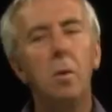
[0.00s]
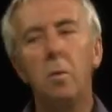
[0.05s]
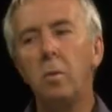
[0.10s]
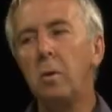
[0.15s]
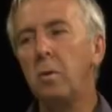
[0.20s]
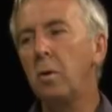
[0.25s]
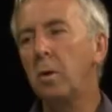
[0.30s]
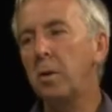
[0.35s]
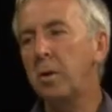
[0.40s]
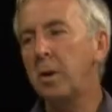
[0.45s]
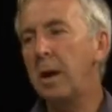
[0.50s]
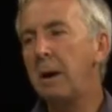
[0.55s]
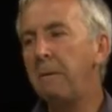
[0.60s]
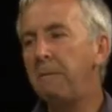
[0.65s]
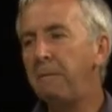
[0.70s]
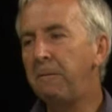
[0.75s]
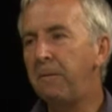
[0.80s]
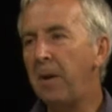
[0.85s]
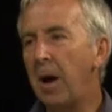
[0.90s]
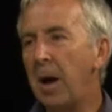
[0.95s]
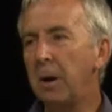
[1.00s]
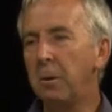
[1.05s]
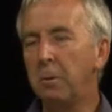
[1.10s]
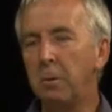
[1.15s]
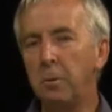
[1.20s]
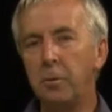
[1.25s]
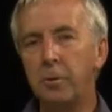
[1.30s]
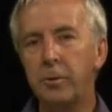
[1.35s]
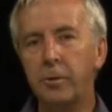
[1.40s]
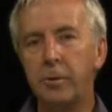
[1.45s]
We've got to have
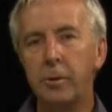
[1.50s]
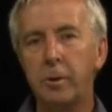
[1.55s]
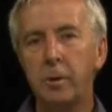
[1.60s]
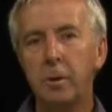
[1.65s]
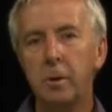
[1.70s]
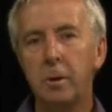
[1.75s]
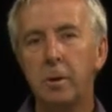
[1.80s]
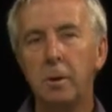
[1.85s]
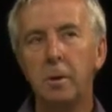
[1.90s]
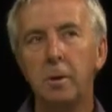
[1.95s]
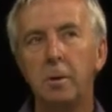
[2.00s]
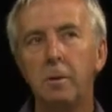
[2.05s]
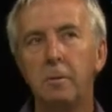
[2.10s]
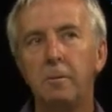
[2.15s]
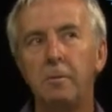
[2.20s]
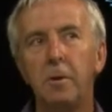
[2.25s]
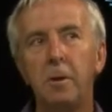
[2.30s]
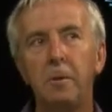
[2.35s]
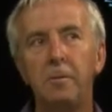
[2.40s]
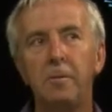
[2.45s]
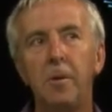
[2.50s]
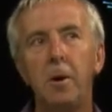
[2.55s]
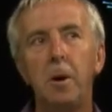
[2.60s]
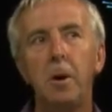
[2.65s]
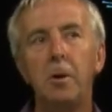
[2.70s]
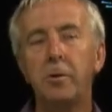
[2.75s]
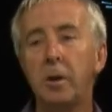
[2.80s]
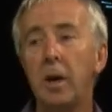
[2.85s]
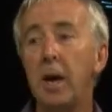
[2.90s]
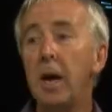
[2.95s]
fails for the
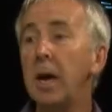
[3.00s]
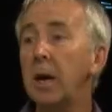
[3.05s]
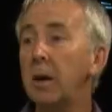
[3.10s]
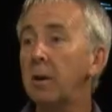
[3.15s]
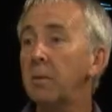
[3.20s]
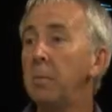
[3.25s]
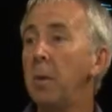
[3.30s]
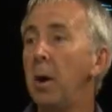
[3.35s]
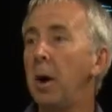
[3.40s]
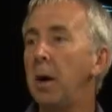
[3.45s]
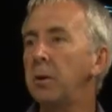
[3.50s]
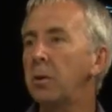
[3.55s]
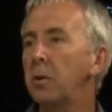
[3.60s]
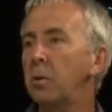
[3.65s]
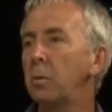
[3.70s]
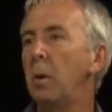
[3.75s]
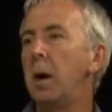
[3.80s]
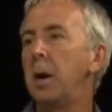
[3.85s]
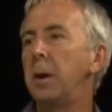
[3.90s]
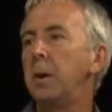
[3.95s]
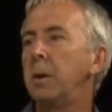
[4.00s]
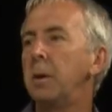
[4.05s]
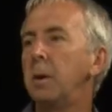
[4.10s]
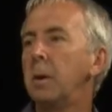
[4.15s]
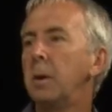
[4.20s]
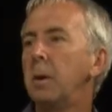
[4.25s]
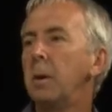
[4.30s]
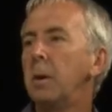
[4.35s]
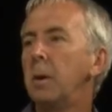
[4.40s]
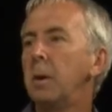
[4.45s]
first X minus 1.
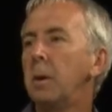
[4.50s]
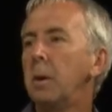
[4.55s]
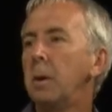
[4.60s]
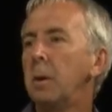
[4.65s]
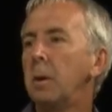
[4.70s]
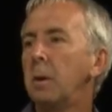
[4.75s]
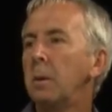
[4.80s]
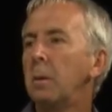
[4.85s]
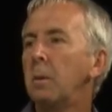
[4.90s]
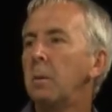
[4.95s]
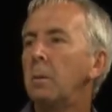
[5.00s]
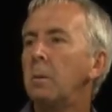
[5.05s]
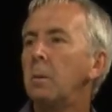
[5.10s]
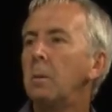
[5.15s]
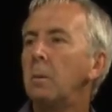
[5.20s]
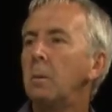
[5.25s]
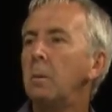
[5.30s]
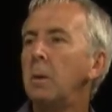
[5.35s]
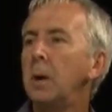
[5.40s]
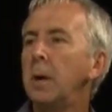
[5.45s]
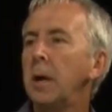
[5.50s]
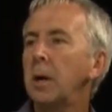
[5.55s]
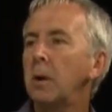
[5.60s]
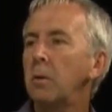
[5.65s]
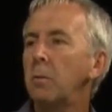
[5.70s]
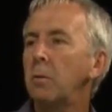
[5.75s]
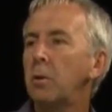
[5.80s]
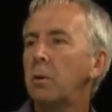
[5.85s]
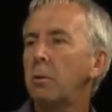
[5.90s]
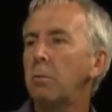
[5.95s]
When
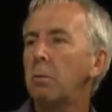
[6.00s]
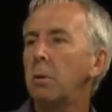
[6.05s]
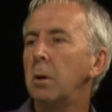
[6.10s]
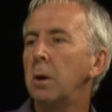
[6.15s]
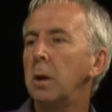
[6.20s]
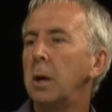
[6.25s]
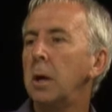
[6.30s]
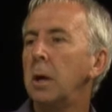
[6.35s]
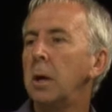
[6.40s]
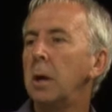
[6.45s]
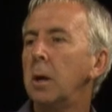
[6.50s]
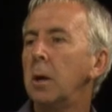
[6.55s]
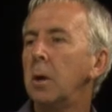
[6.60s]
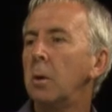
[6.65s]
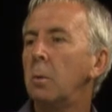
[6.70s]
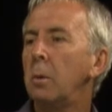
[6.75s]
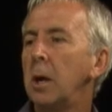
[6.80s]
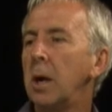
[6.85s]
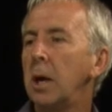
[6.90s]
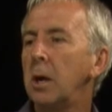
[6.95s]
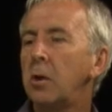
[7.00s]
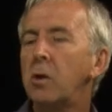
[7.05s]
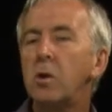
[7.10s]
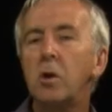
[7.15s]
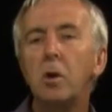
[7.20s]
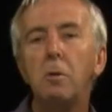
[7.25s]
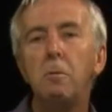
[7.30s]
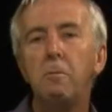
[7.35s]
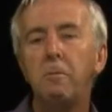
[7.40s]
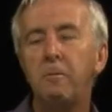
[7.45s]
X was 3, we had
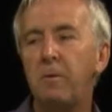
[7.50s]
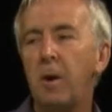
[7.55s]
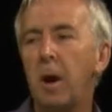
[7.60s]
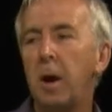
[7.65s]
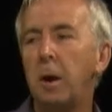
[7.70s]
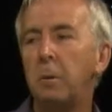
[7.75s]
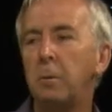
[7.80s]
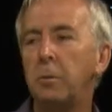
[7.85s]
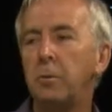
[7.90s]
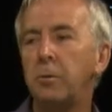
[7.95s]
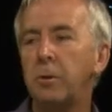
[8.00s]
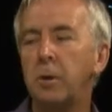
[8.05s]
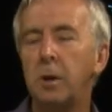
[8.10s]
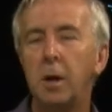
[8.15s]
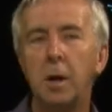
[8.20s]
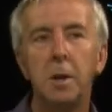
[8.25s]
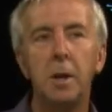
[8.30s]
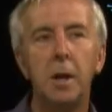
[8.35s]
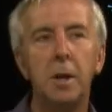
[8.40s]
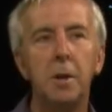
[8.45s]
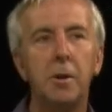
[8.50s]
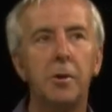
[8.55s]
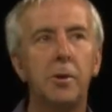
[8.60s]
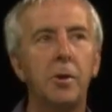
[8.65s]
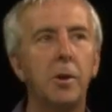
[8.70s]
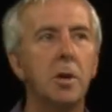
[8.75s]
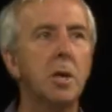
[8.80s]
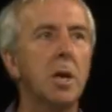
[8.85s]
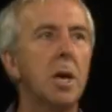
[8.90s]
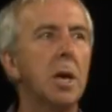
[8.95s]
two fails and then the
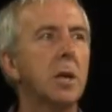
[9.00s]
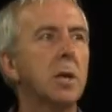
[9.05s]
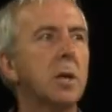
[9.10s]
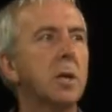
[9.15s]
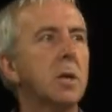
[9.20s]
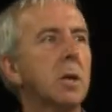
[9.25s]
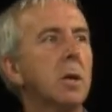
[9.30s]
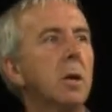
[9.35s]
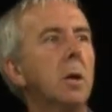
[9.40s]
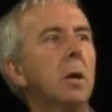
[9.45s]
success.